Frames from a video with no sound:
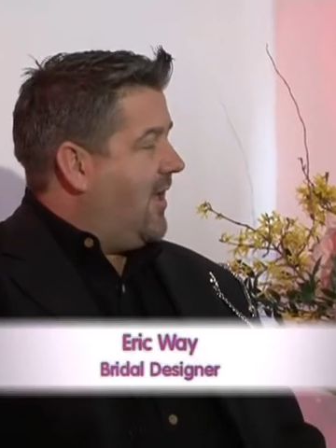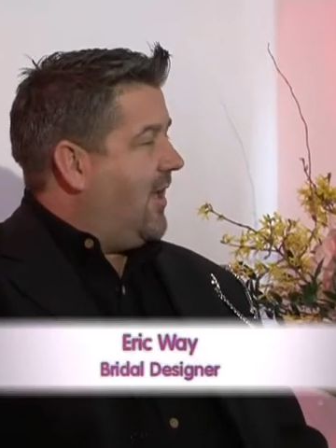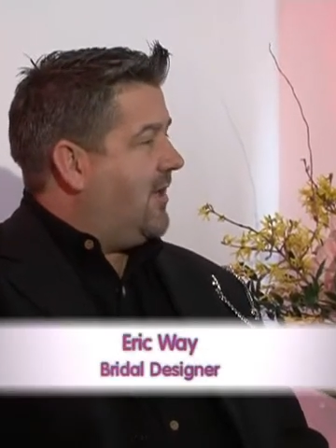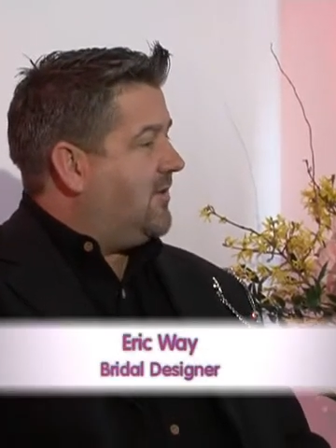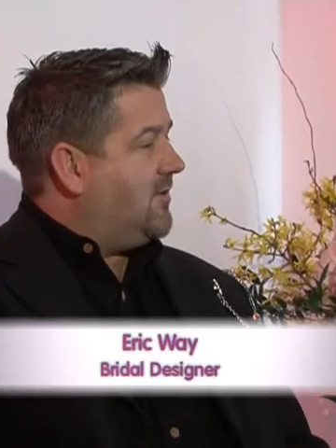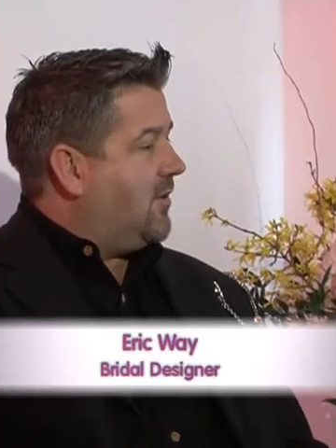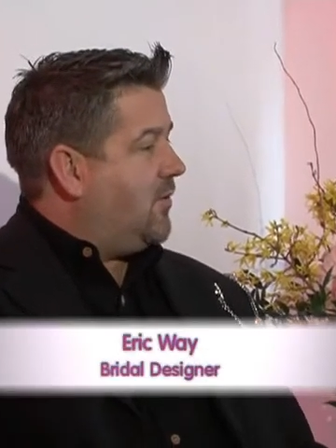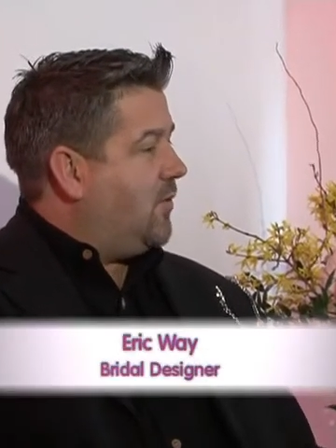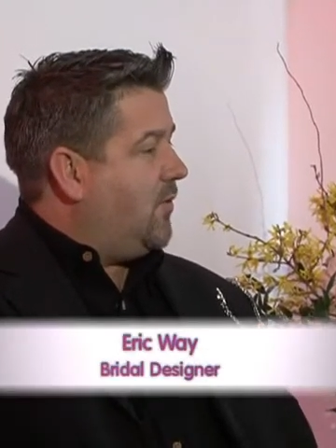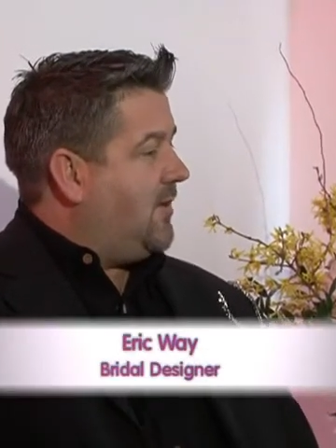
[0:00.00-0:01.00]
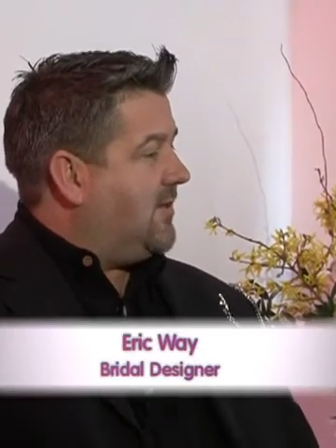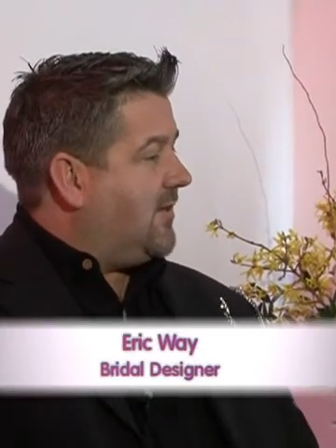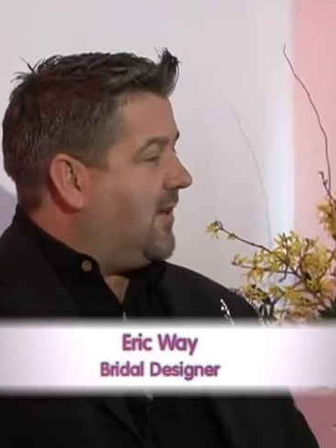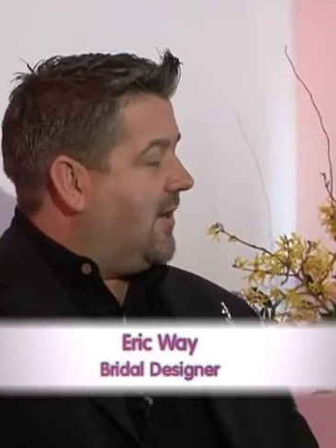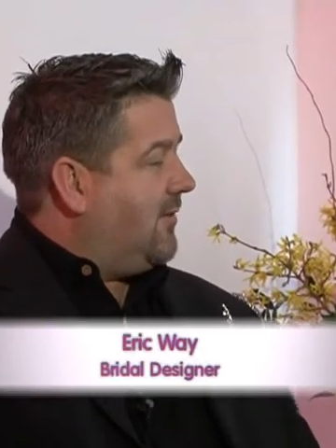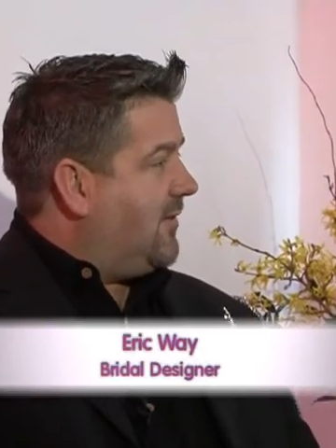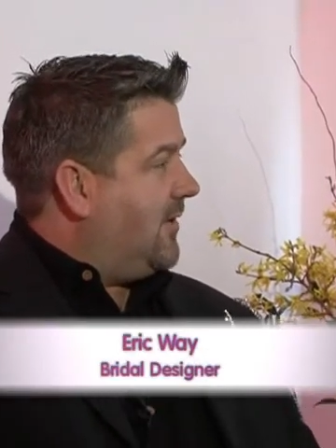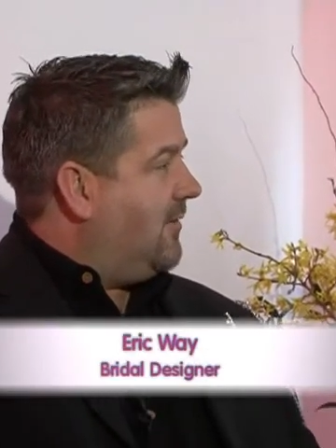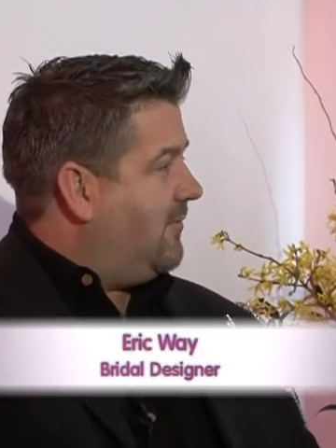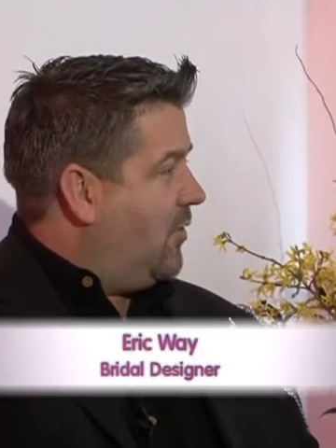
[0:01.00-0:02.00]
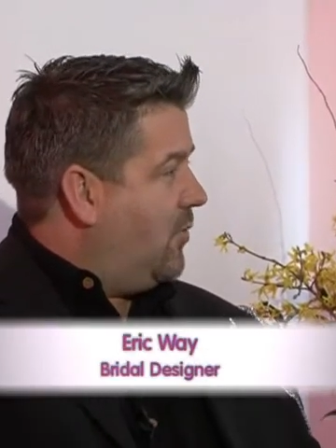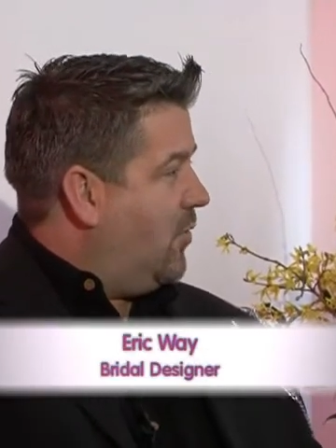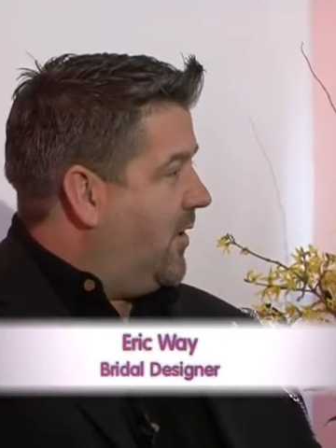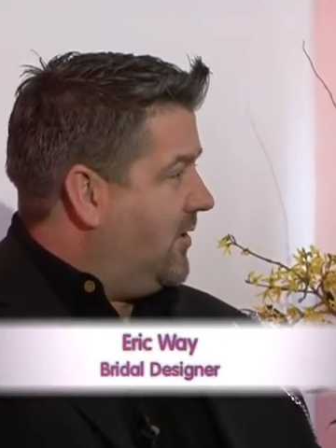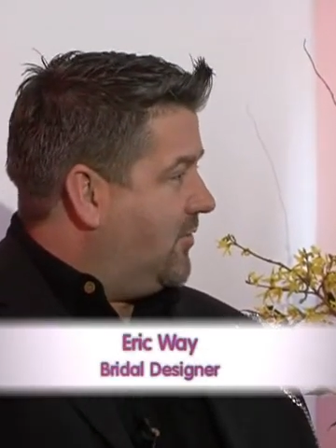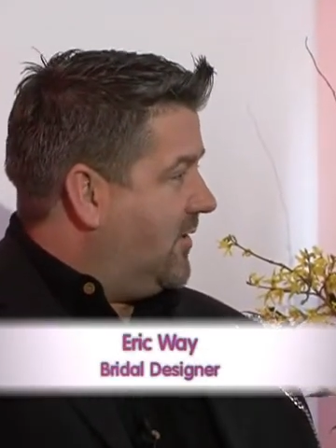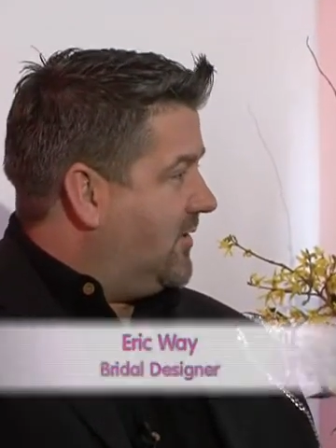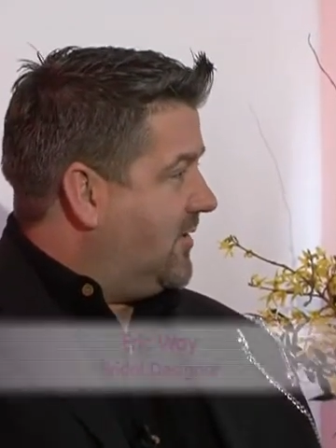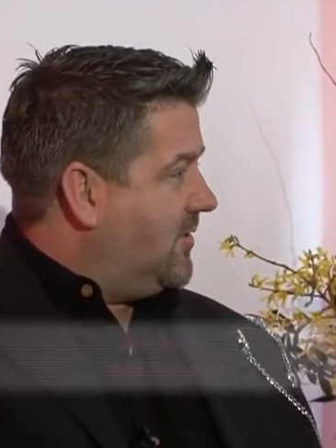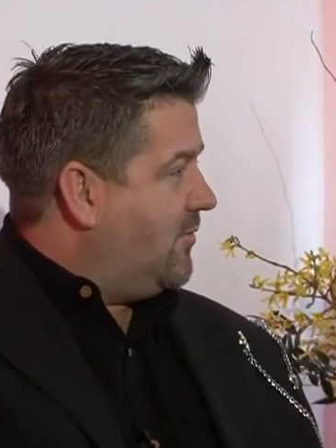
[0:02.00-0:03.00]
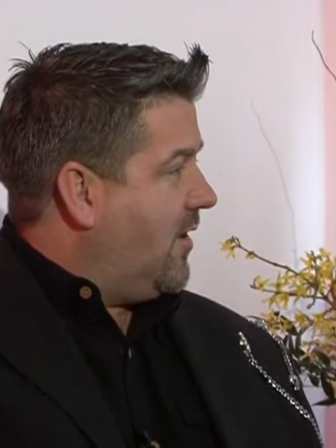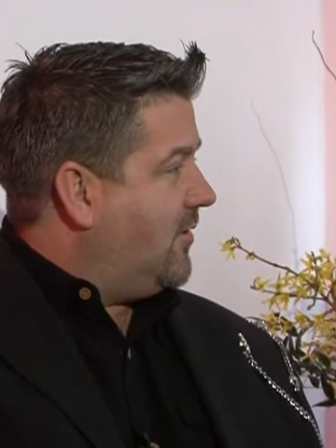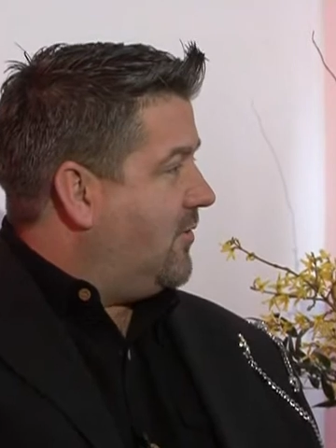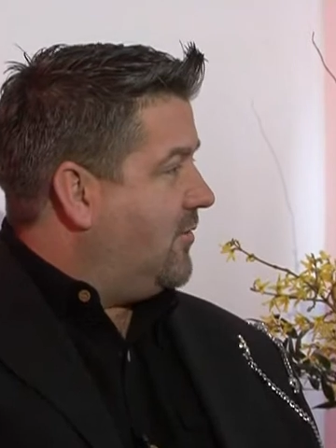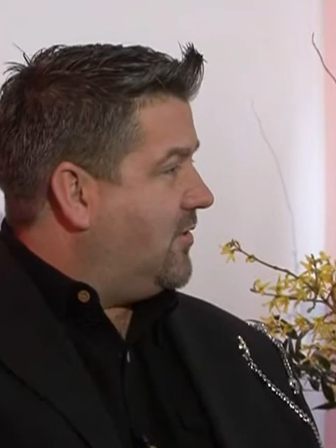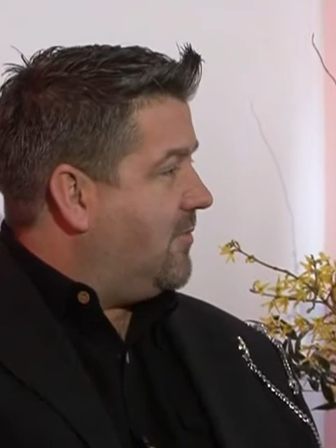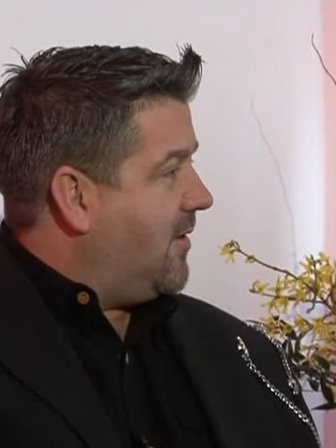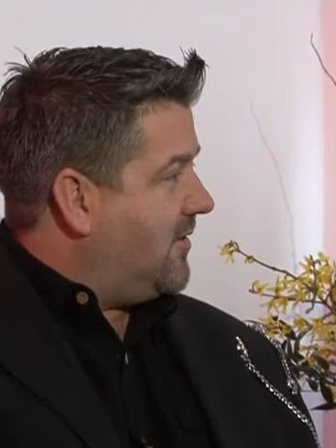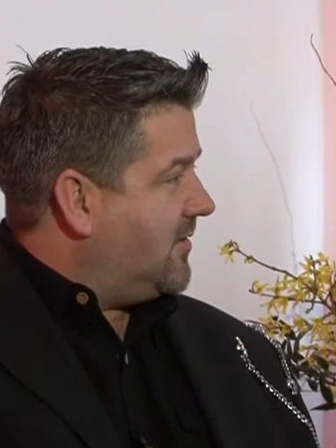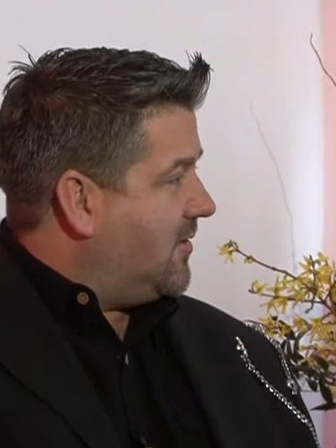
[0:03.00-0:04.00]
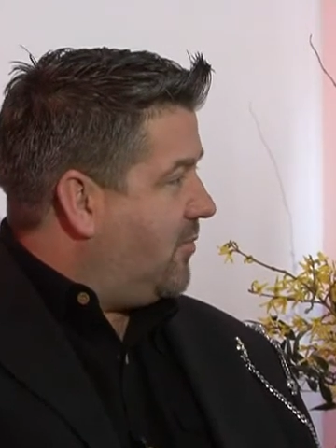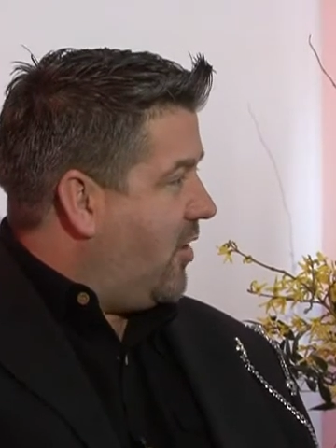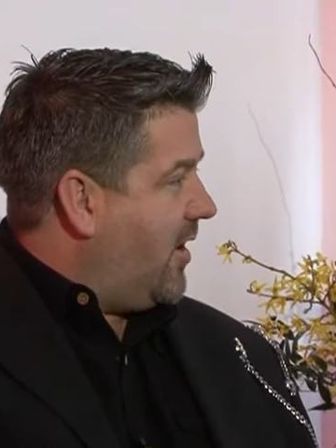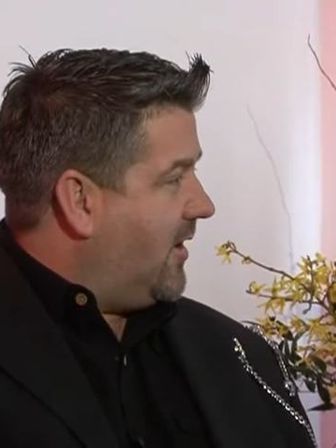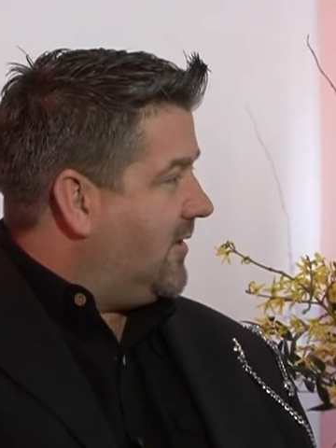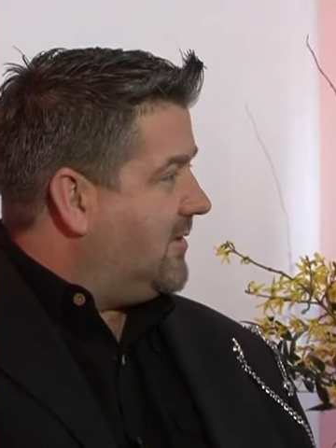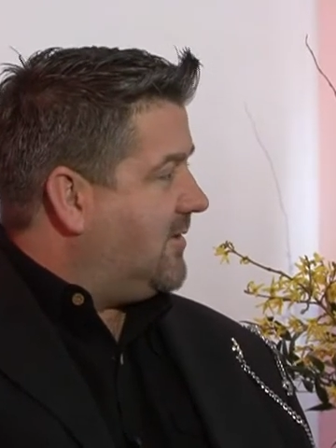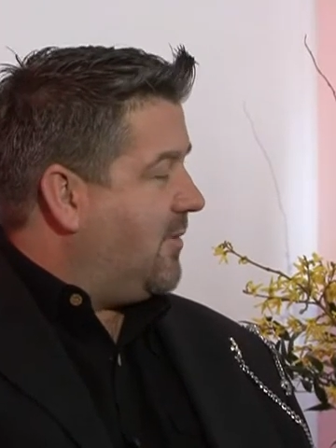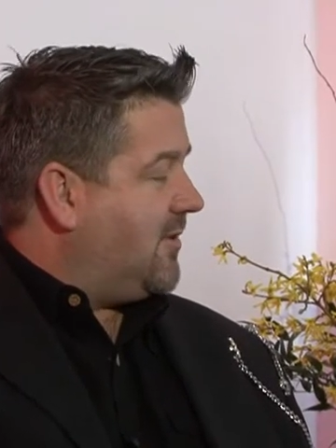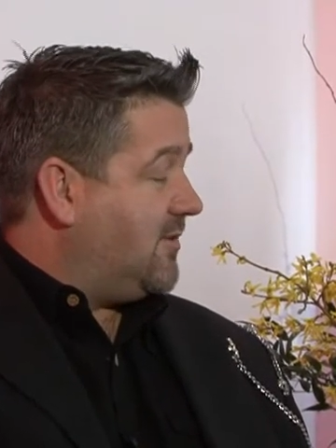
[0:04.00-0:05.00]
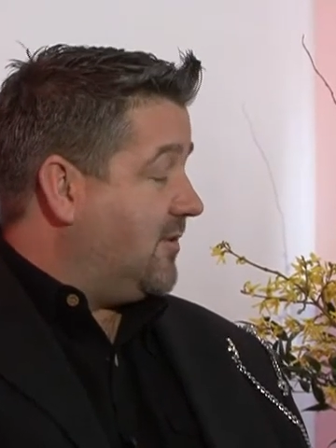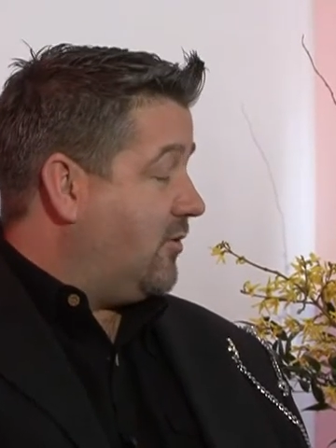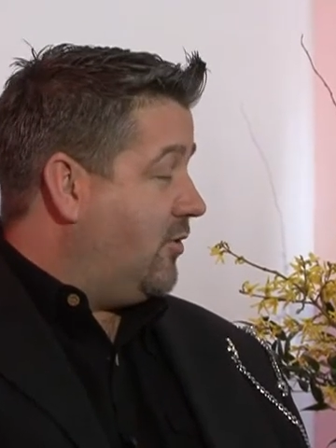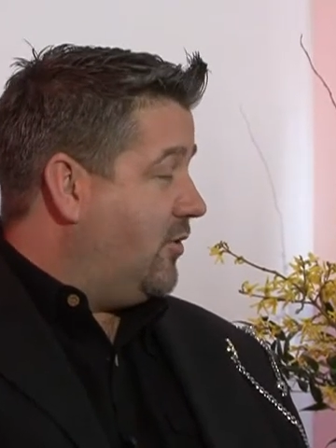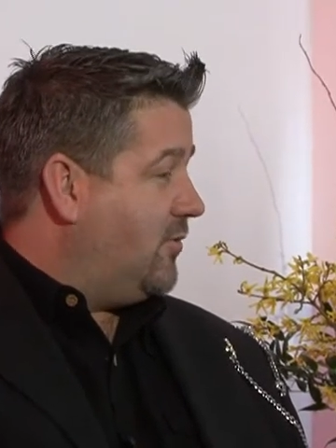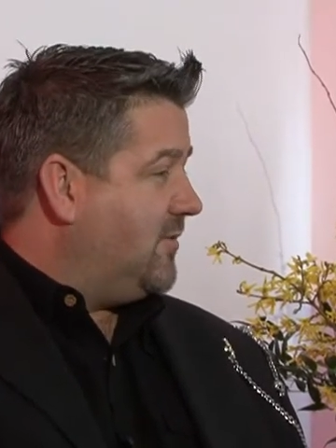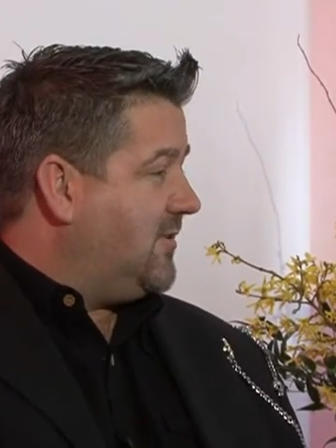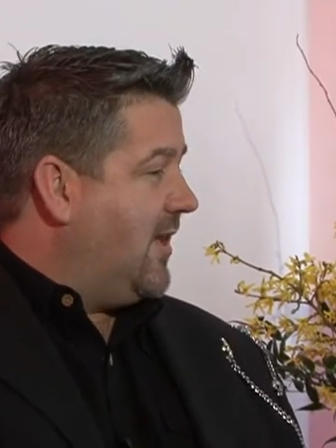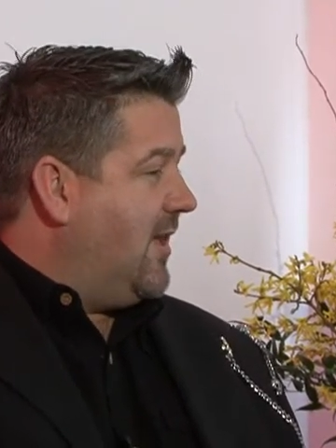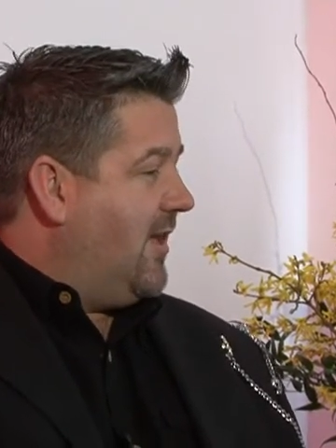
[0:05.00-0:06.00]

and so we design everything from wedding dresses right through to the mothers of the brides, mothers of the grooms,